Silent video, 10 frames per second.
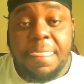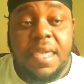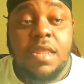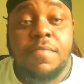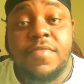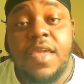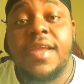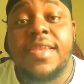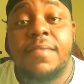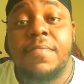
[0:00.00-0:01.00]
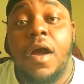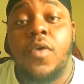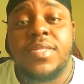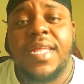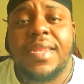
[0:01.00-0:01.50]
And then thank them,
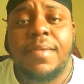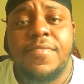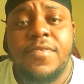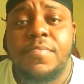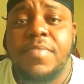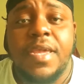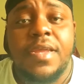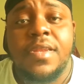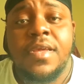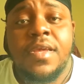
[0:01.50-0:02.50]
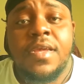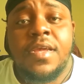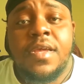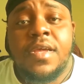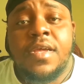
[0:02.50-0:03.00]
always thank them for being
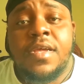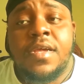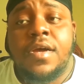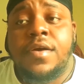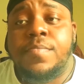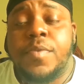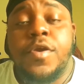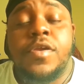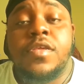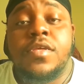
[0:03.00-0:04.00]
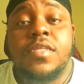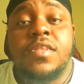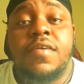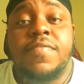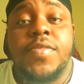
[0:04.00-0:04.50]
um, courteous
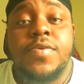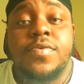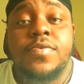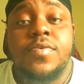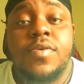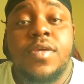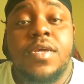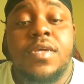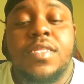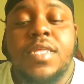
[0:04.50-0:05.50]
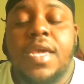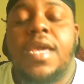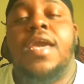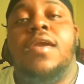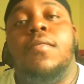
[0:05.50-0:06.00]
enough to say,
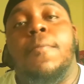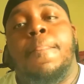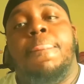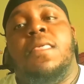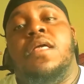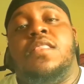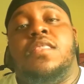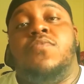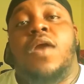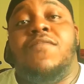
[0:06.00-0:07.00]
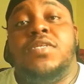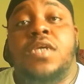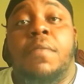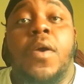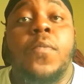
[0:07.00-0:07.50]
hey, we have a
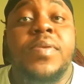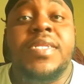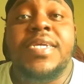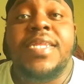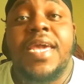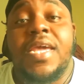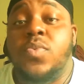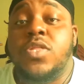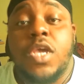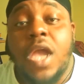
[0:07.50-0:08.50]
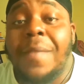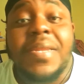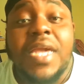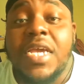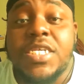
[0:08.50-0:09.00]
job opening and we saw your
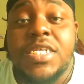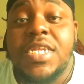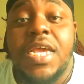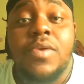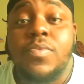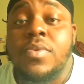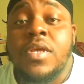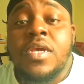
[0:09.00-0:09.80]
application and